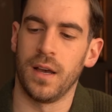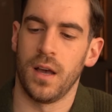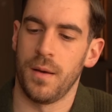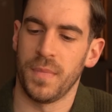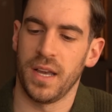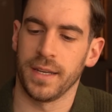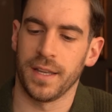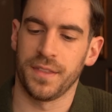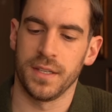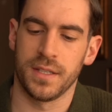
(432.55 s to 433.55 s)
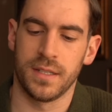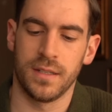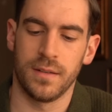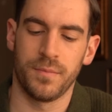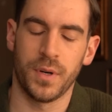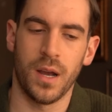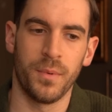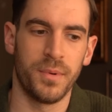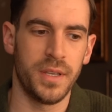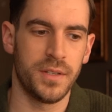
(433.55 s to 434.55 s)
I got this
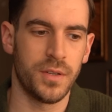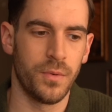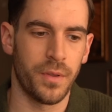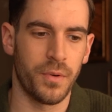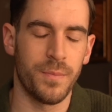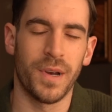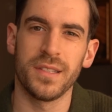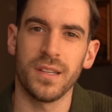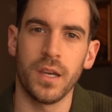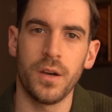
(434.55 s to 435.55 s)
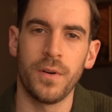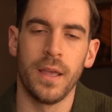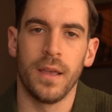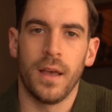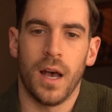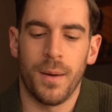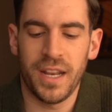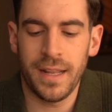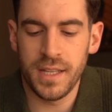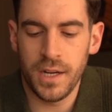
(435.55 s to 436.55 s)
probably 2 or 3 months ago.
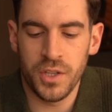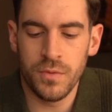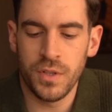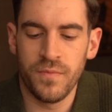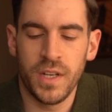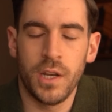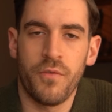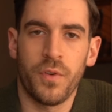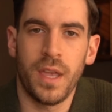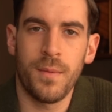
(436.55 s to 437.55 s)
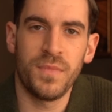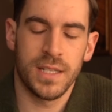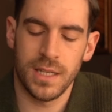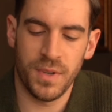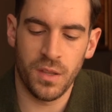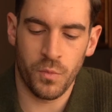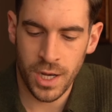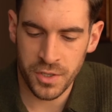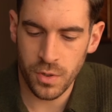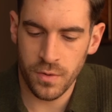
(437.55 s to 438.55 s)
I did a YouTube video for them. They sent me the
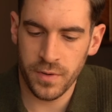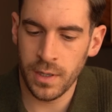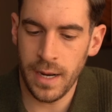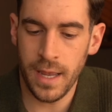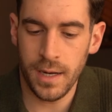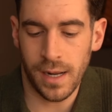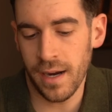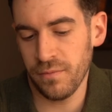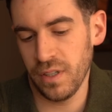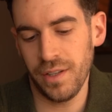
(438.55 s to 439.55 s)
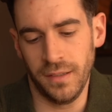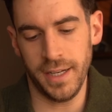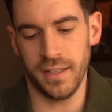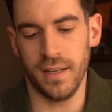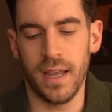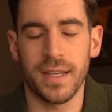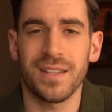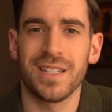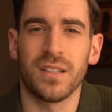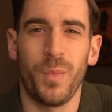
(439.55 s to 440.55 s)
watch over and I really liked it. It has
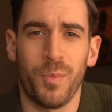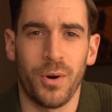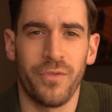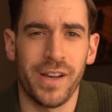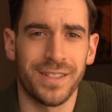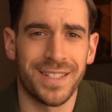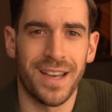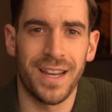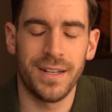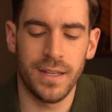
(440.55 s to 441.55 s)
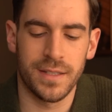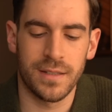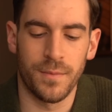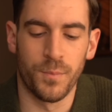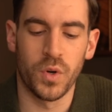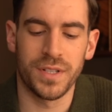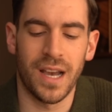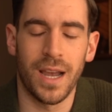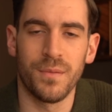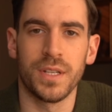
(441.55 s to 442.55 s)
a slimmer profile design. It's more
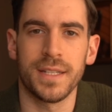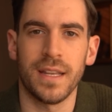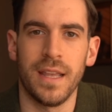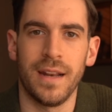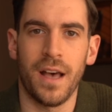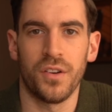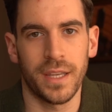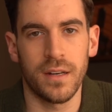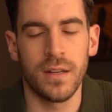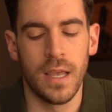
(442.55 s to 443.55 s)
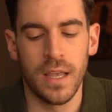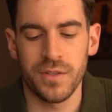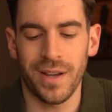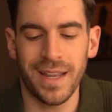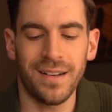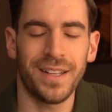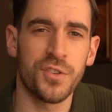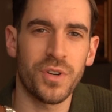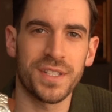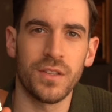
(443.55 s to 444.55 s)
timeless and elegant. So I kind of
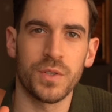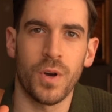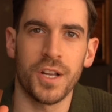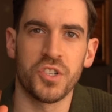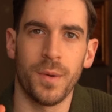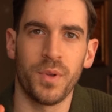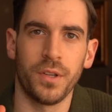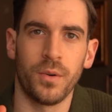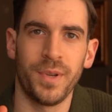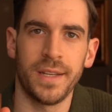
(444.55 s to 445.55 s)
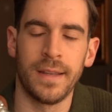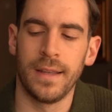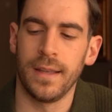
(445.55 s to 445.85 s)
like dressing this watch up a little bit.